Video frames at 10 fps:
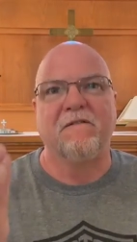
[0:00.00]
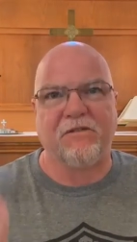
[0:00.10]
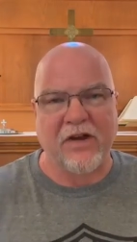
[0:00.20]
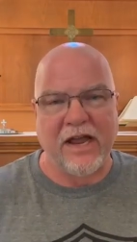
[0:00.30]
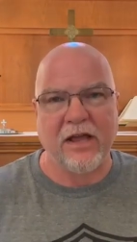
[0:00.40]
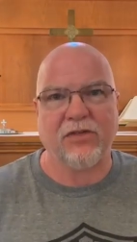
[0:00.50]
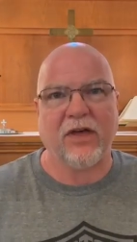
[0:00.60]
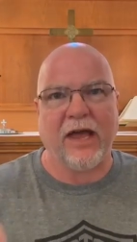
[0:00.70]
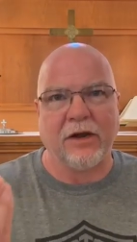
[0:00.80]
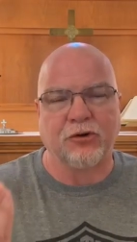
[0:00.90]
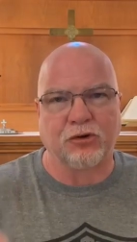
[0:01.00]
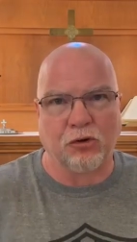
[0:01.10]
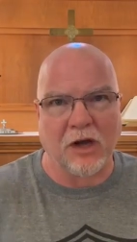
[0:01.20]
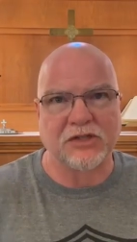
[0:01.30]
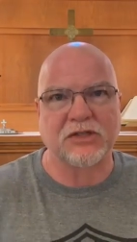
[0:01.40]
faith and
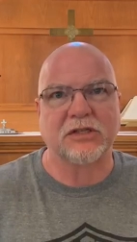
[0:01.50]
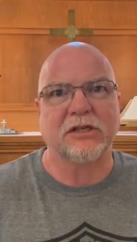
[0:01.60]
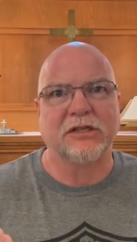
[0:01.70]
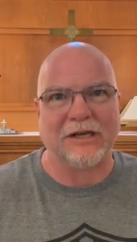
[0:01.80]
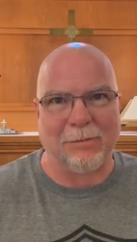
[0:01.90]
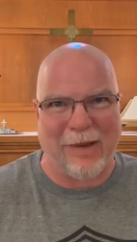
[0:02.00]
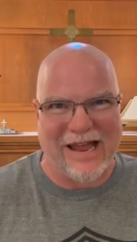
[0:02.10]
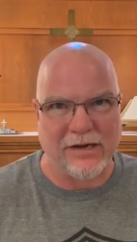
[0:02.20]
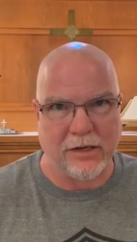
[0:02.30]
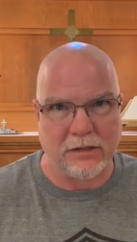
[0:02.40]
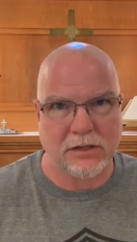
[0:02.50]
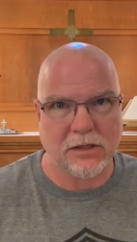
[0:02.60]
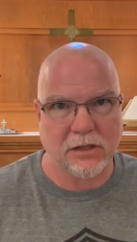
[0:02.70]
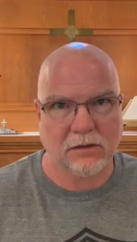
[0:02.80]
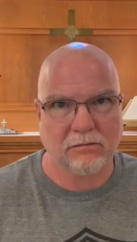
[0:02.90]
trust
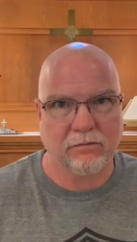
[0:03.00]
dependent.